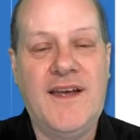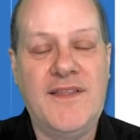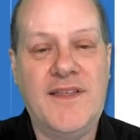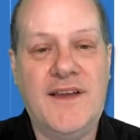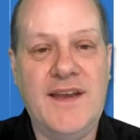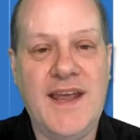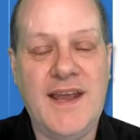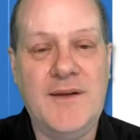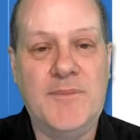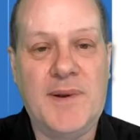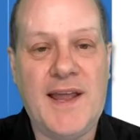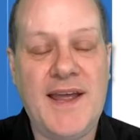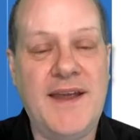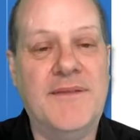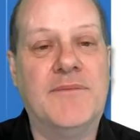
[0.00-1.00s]
than in
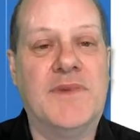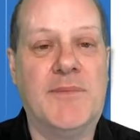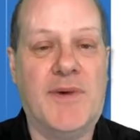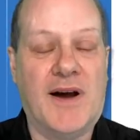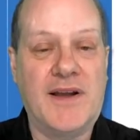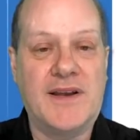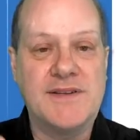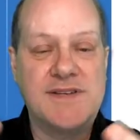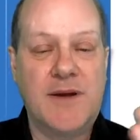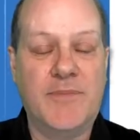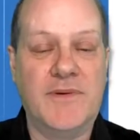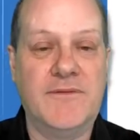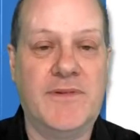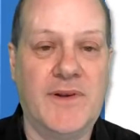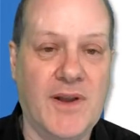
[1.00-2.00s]
play. The market is
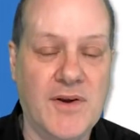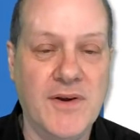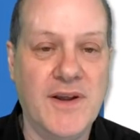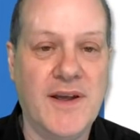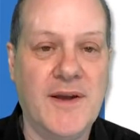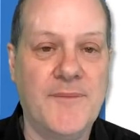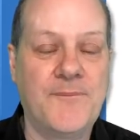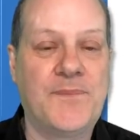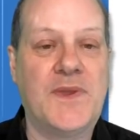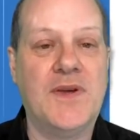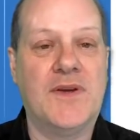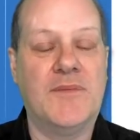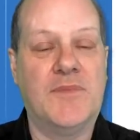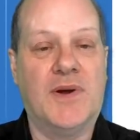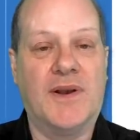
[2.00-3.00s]
open for longer, you
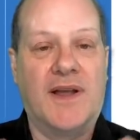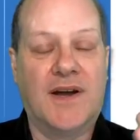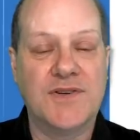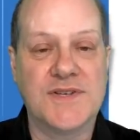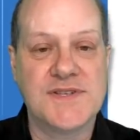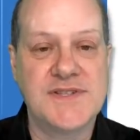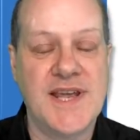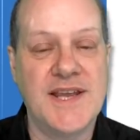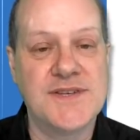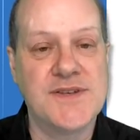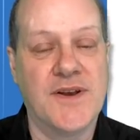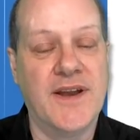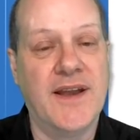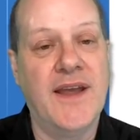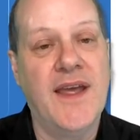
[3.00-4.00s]
can put larger stakes
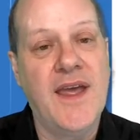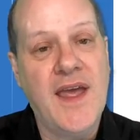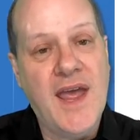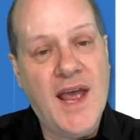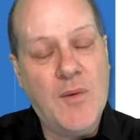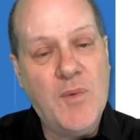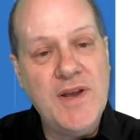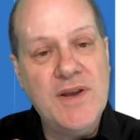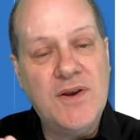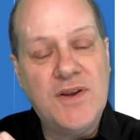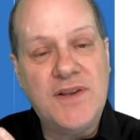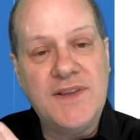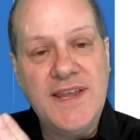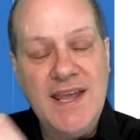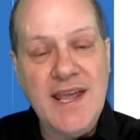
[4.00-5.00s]
on it, and when you look
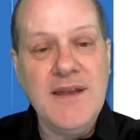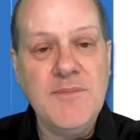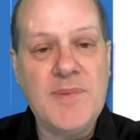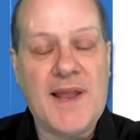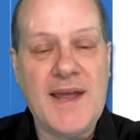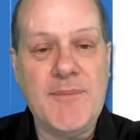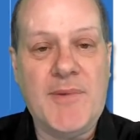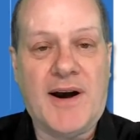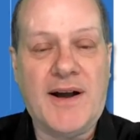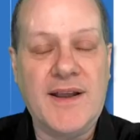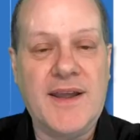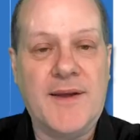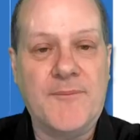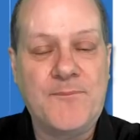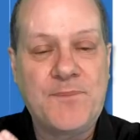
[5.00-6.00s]
at the in-play
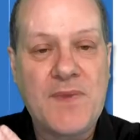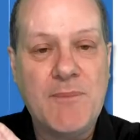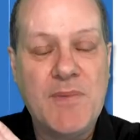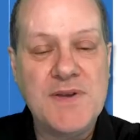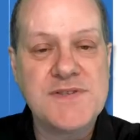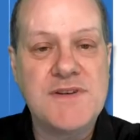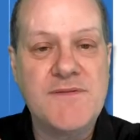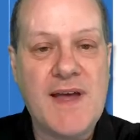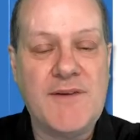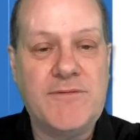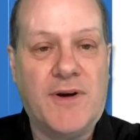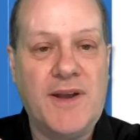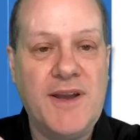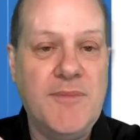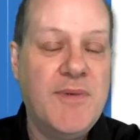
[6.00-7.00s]
market, most of that
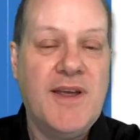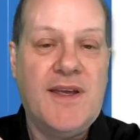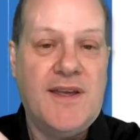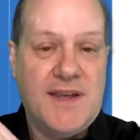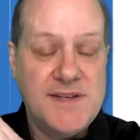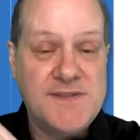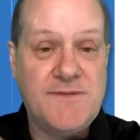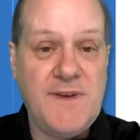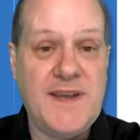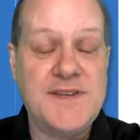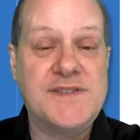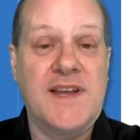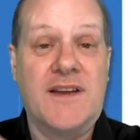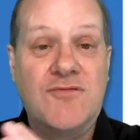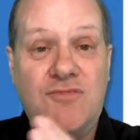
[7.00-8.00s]
volume is
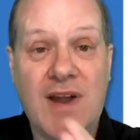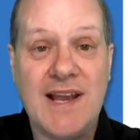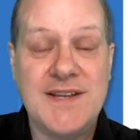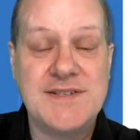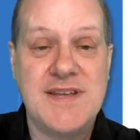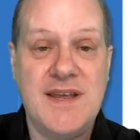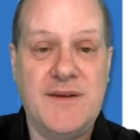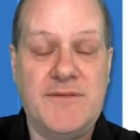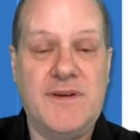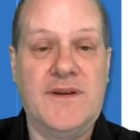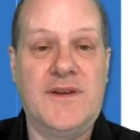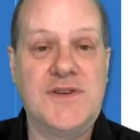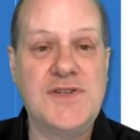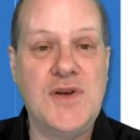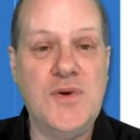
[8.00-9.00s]
fixed and relative
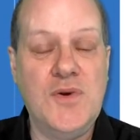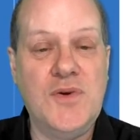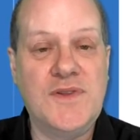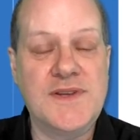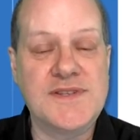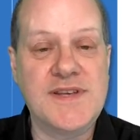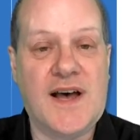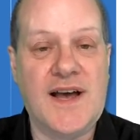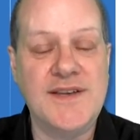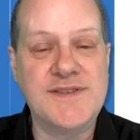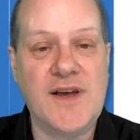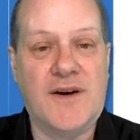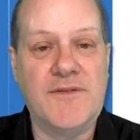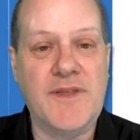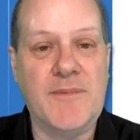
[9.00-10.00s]
to the size
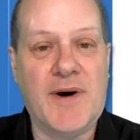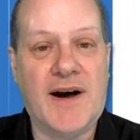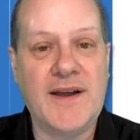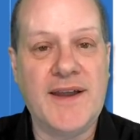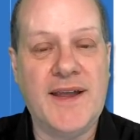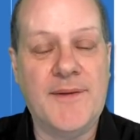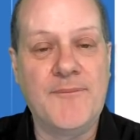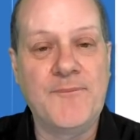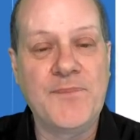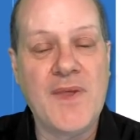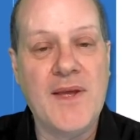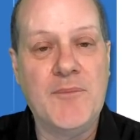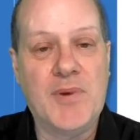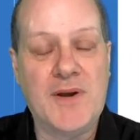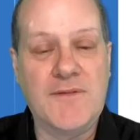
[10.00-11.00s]
of the market.
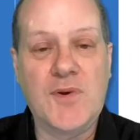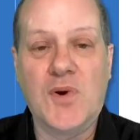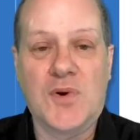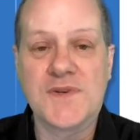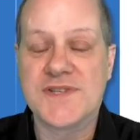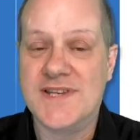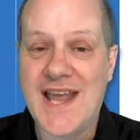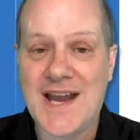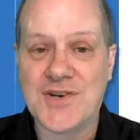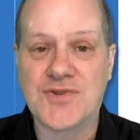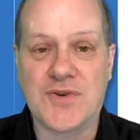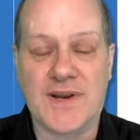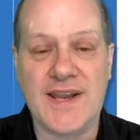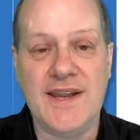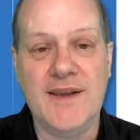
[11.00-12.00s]
But of course,
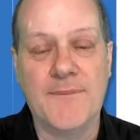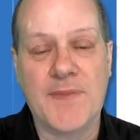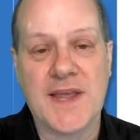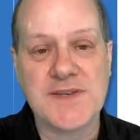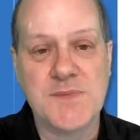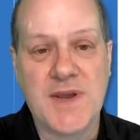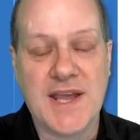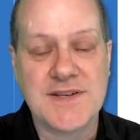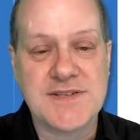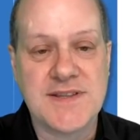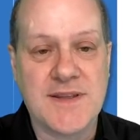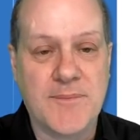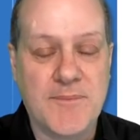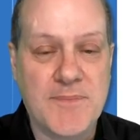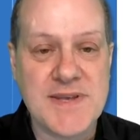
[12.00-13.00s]
naturally, as we get to
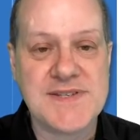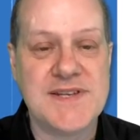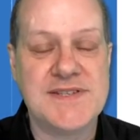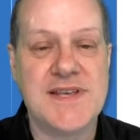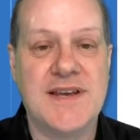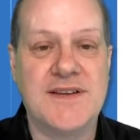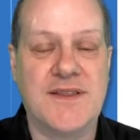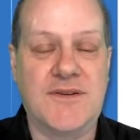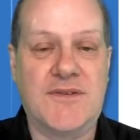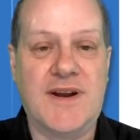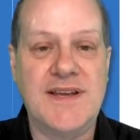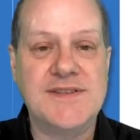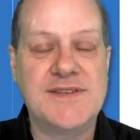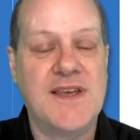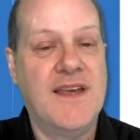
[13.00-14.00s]
the business end of the
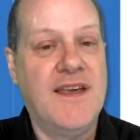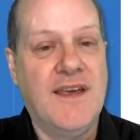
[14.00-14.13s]
race,